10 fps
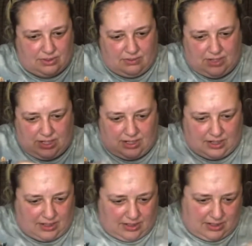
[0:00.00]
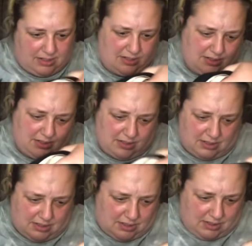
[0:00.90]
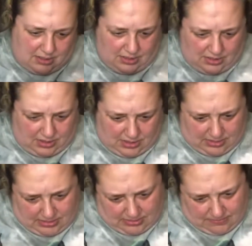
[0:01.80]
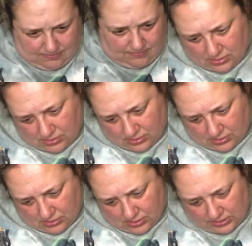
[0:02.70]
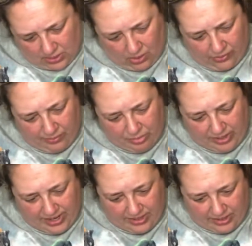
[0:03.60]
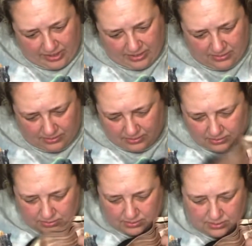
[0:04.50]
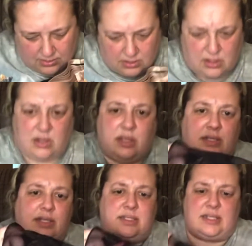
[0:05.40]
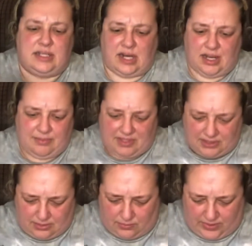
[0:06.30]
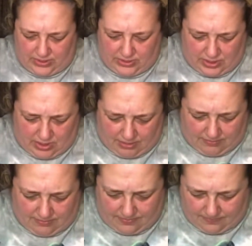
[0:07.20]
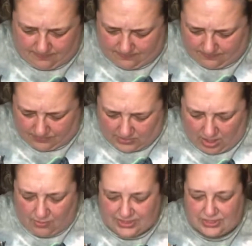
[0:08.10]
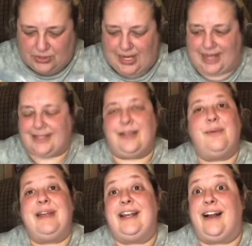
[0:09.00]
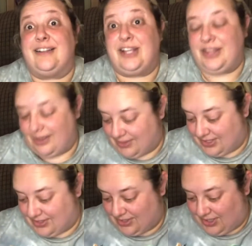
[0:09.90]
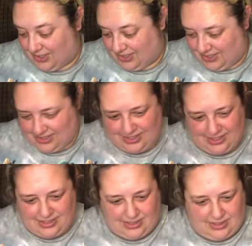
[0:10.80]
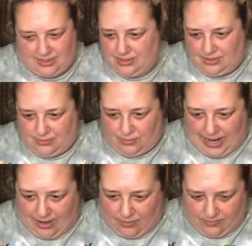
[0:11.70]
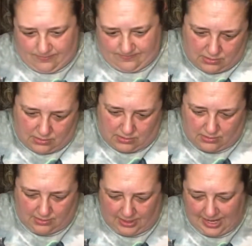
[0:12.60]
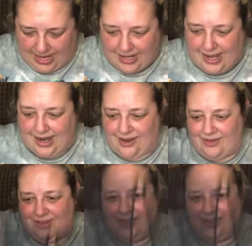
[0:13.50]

Okay. Well, it's called the Brenda. Is this the top? This is a weird top. Oh, it's a dress. Oh my gosh, I thought it was a skirt. Wow. I get it now.